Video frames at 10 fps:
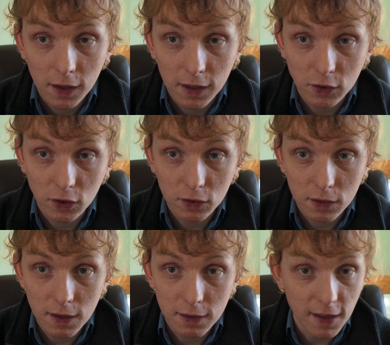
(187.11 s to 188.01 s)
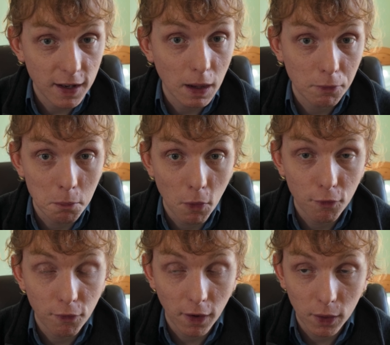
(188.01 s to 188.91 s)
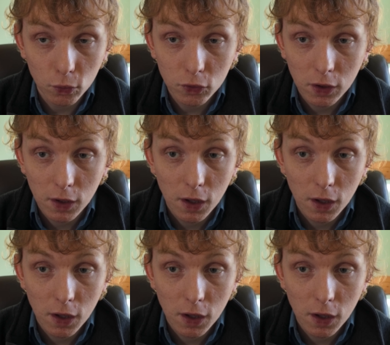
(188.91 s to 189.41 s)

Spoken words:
It just is set up for MOV files.